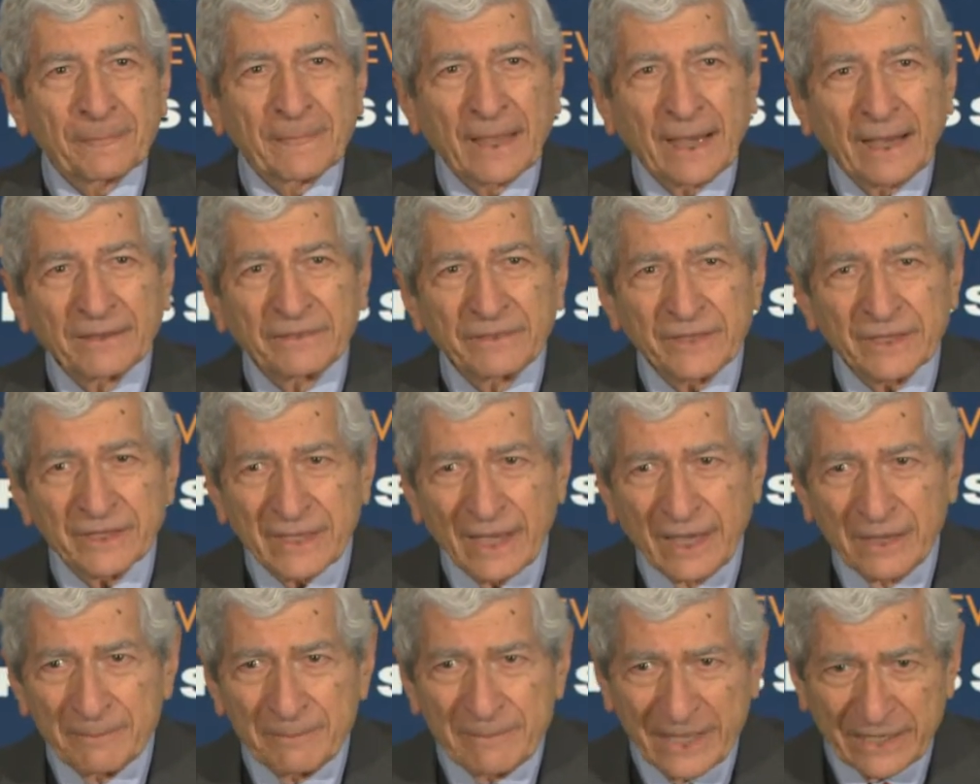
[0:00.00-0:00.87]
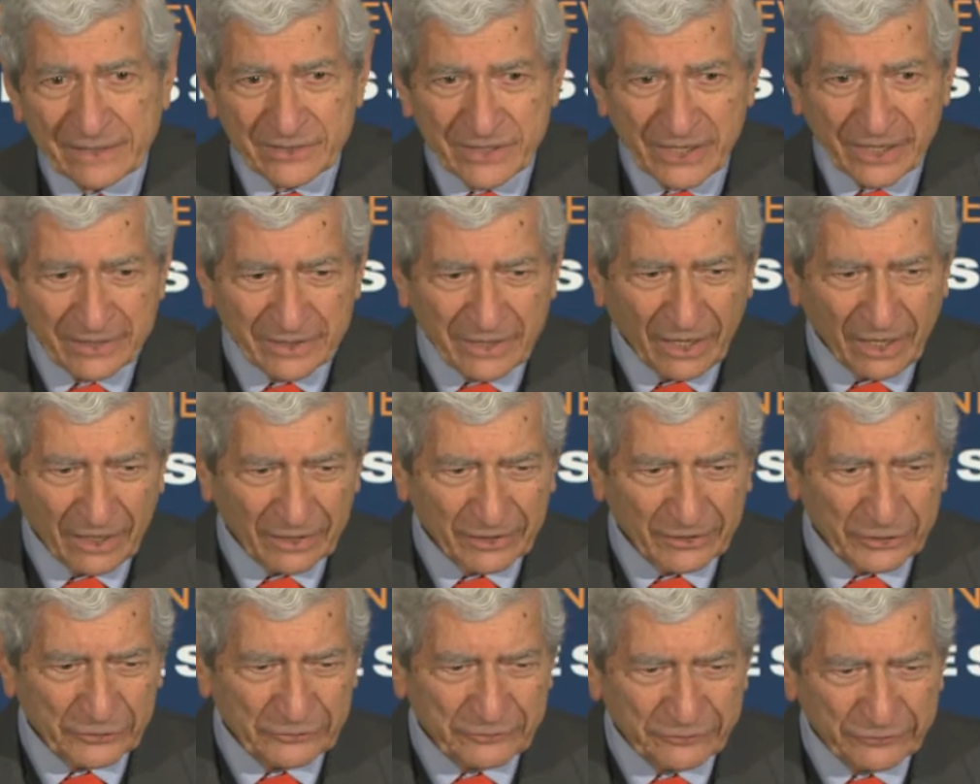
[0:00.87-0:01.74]
I think I met Dick
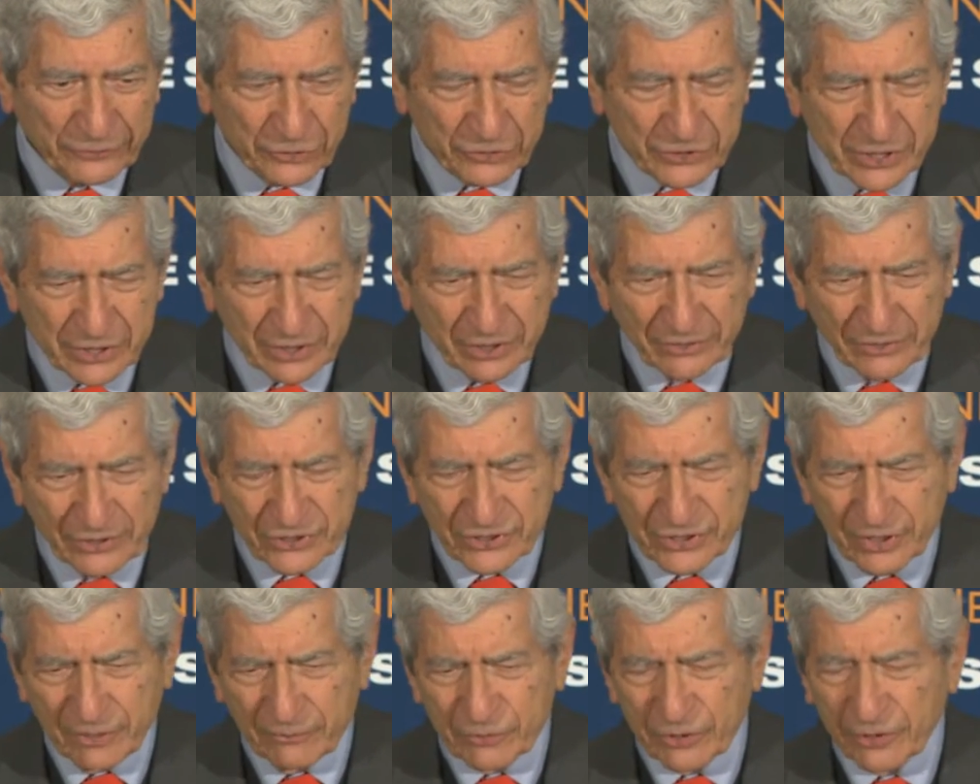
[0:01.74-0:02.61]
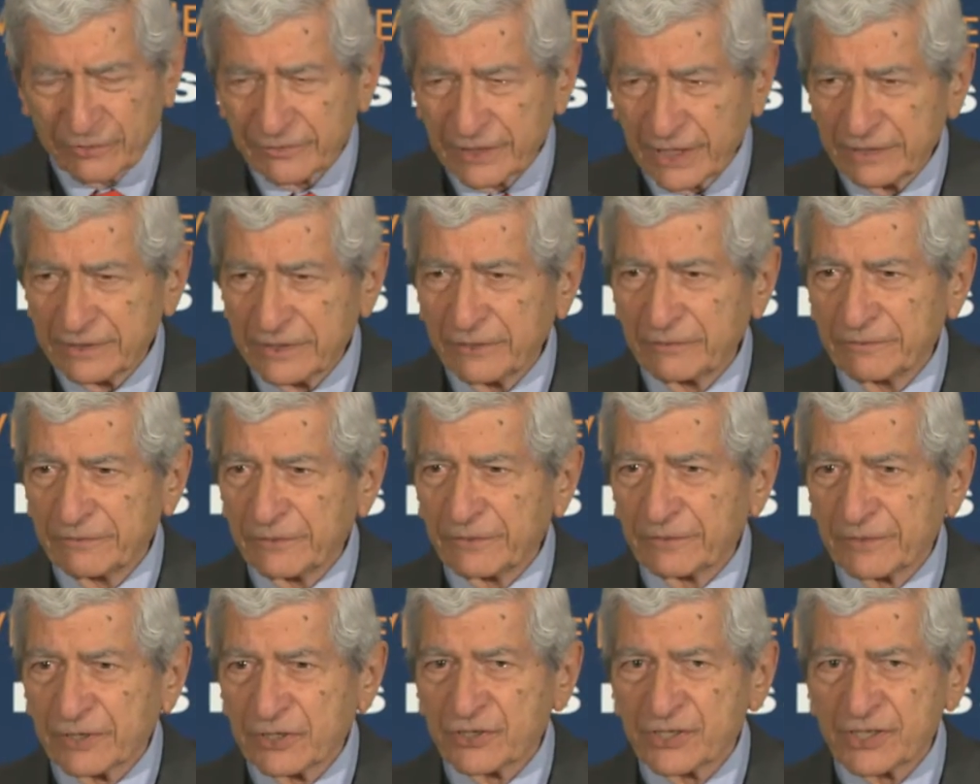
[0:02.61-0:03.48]
Hottelet first in the summer of
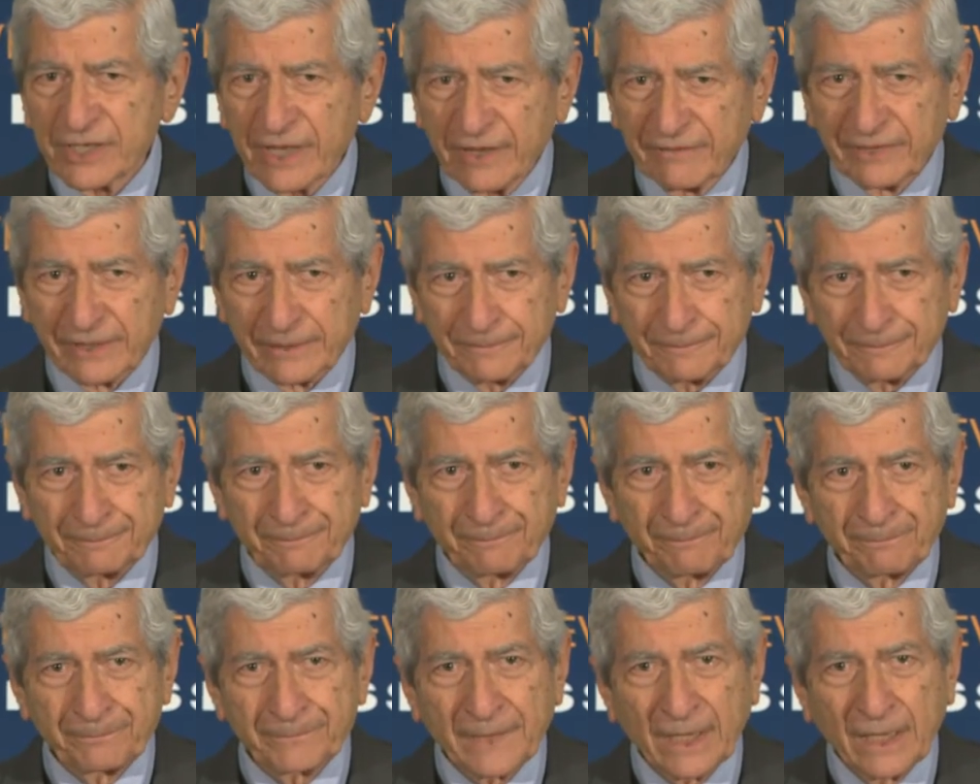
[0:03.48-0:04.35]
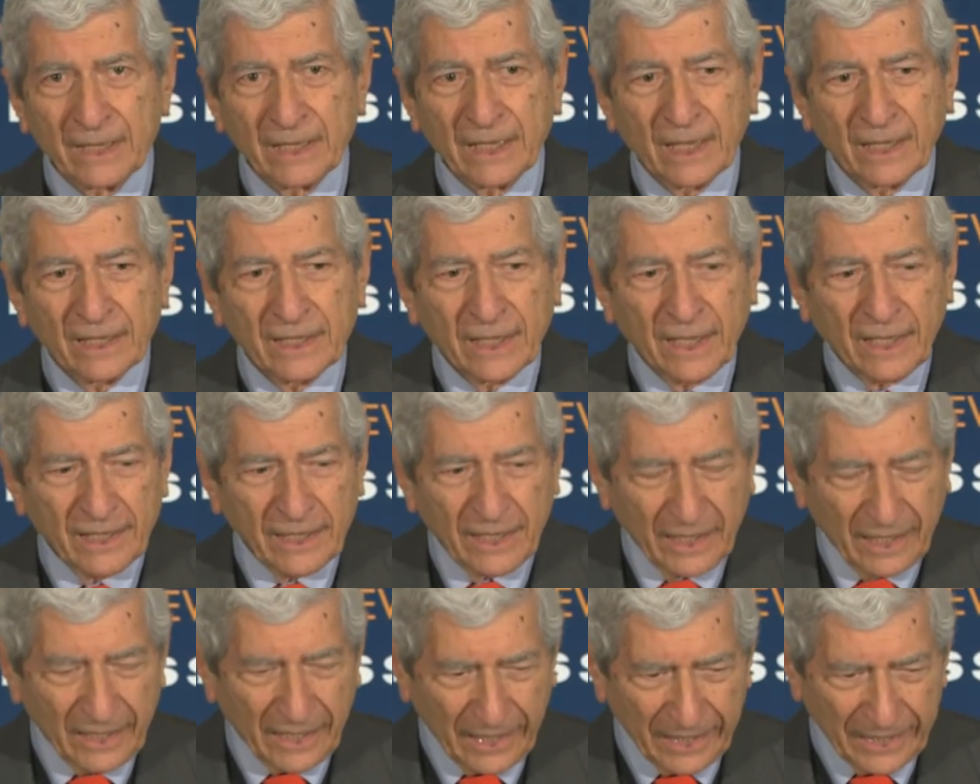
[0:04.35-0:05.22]
1957.
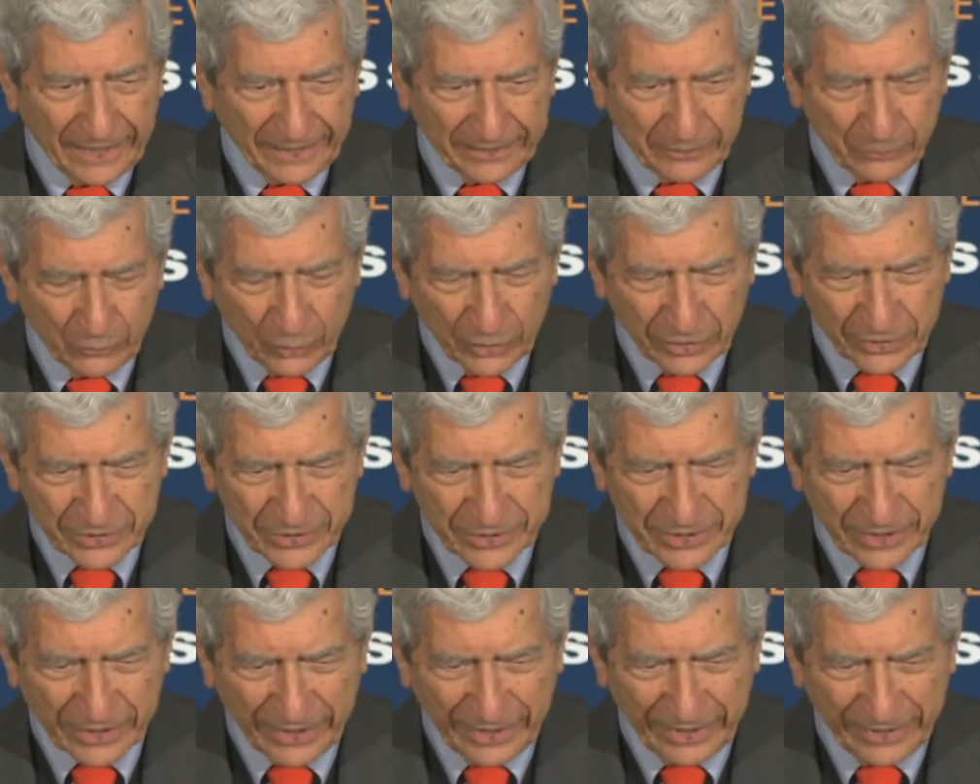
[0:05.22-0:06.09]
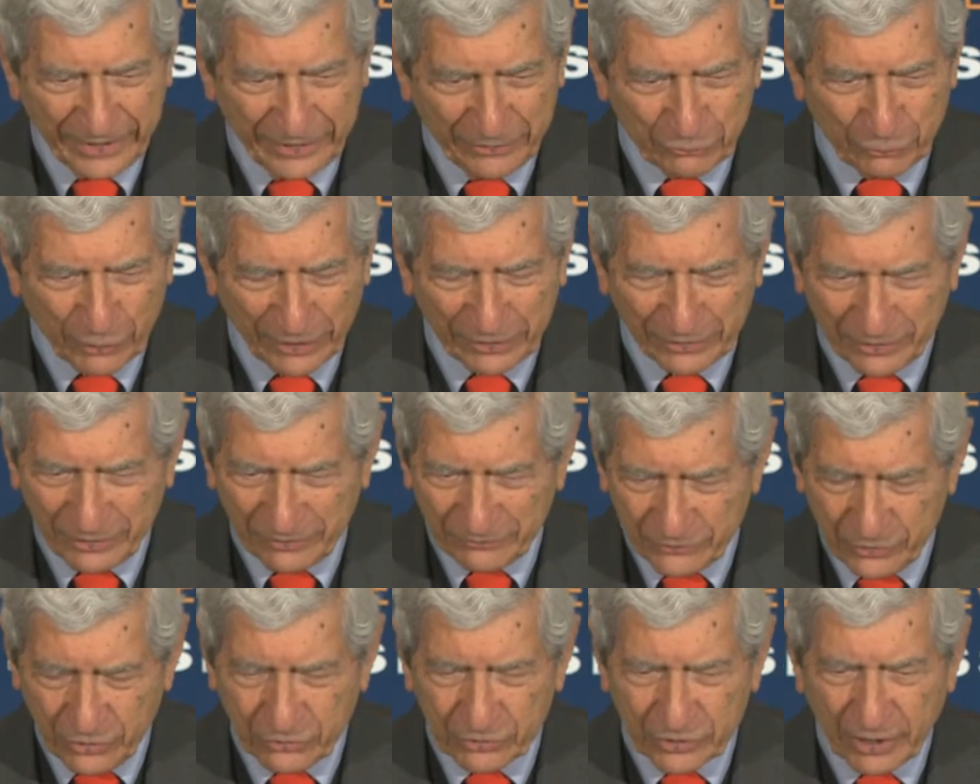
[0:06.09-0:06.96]
I was a
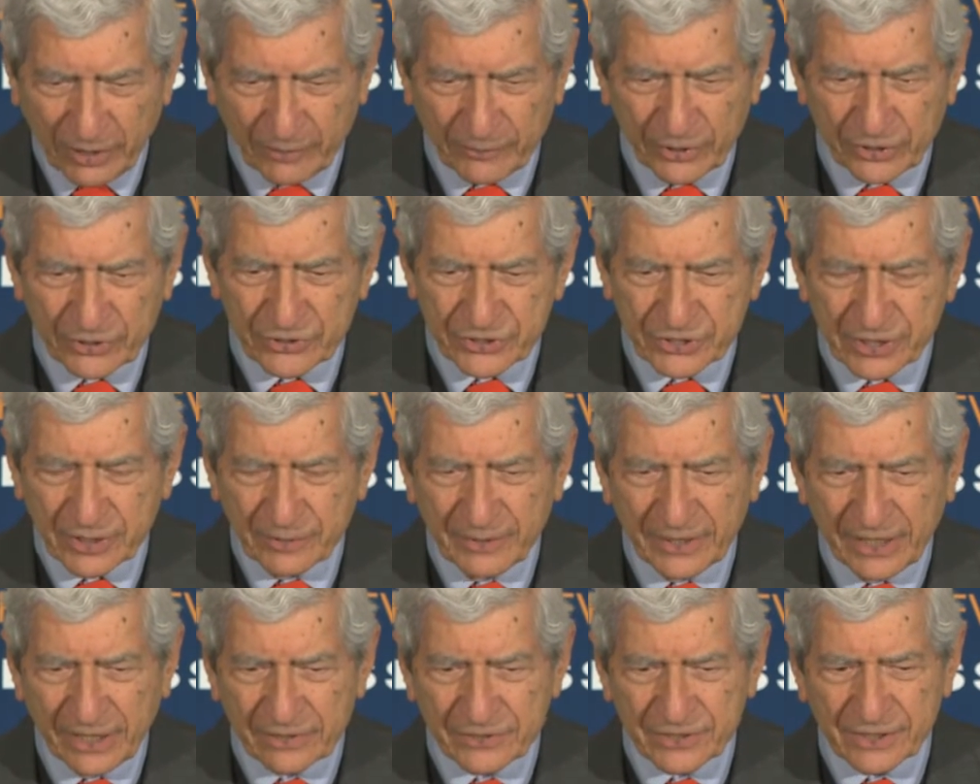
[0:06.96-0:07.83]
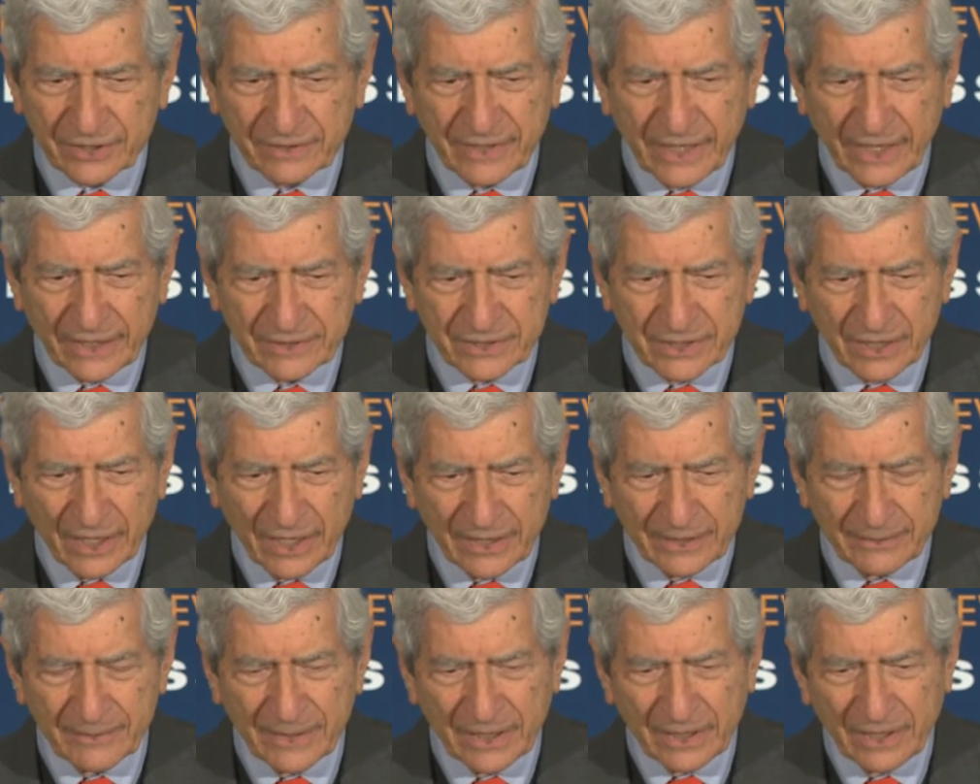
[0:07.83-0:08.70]
relative newcomer to CBS at that
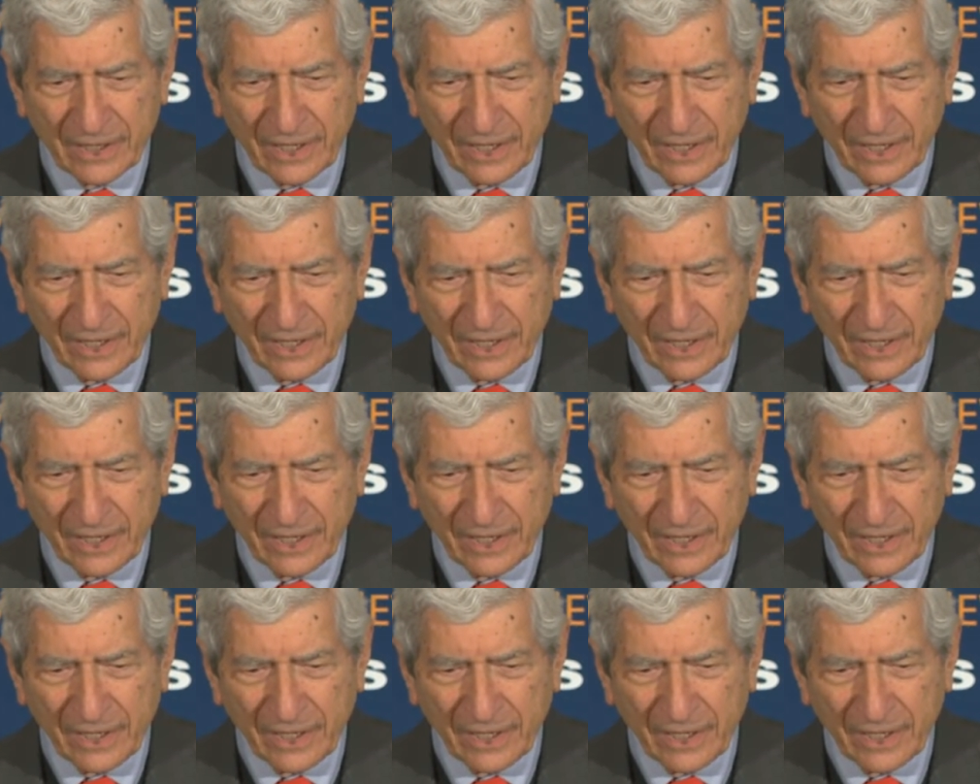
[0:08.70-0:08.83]
time.